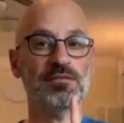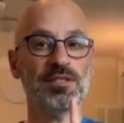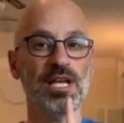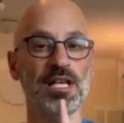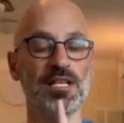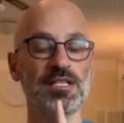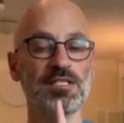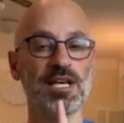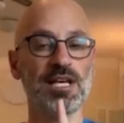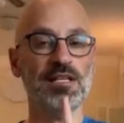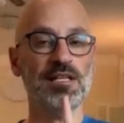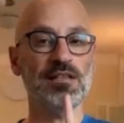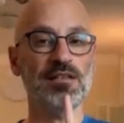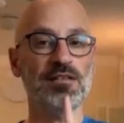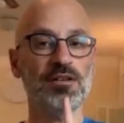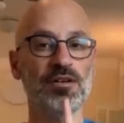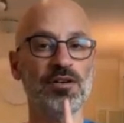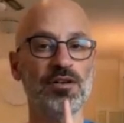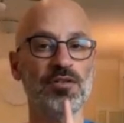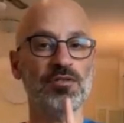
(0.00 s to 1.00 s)
inside of the
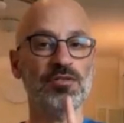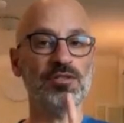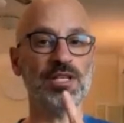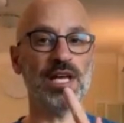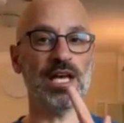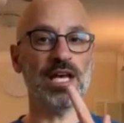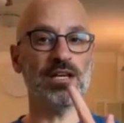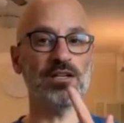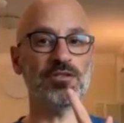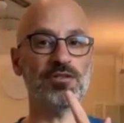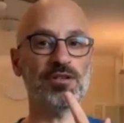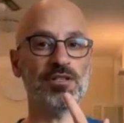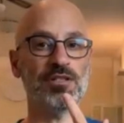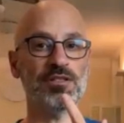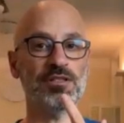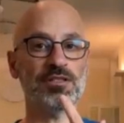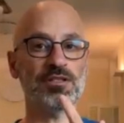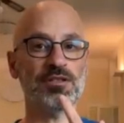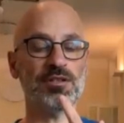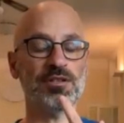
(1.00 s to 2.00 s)
nose, the
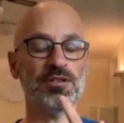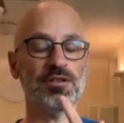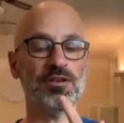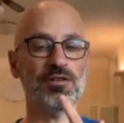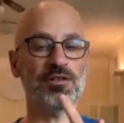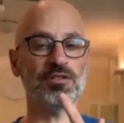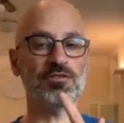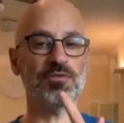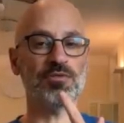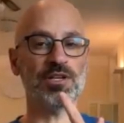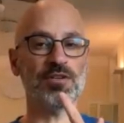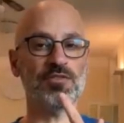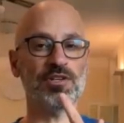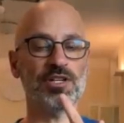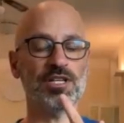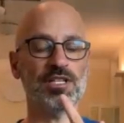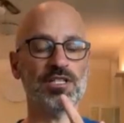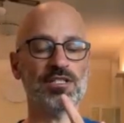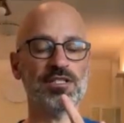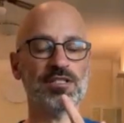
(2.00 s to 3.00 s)
entrance to the nose, whatever
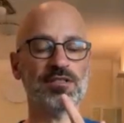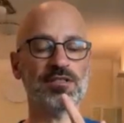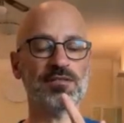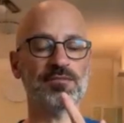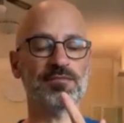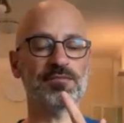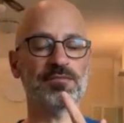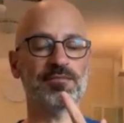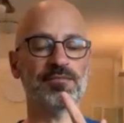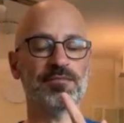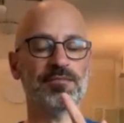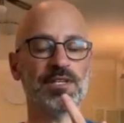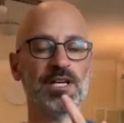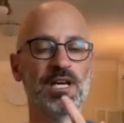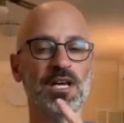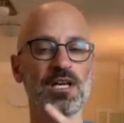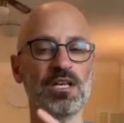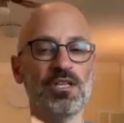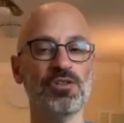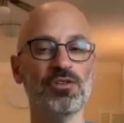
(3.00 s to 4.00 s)
it is.
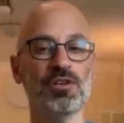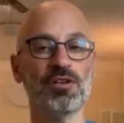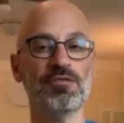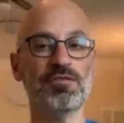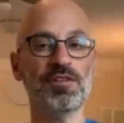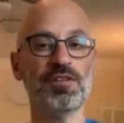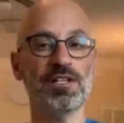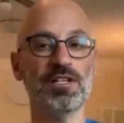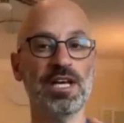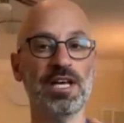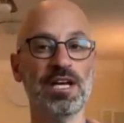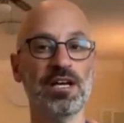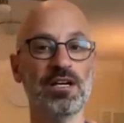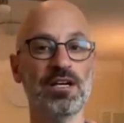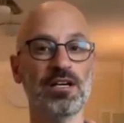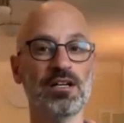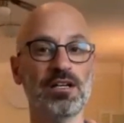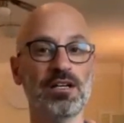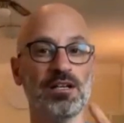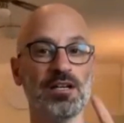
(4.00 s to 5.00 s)
You can feel the
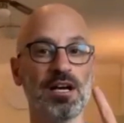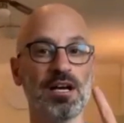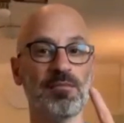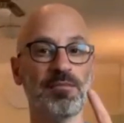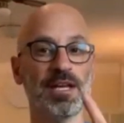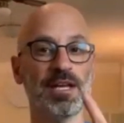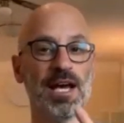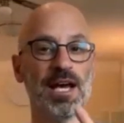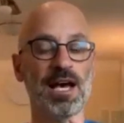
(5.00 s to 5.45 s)
air coming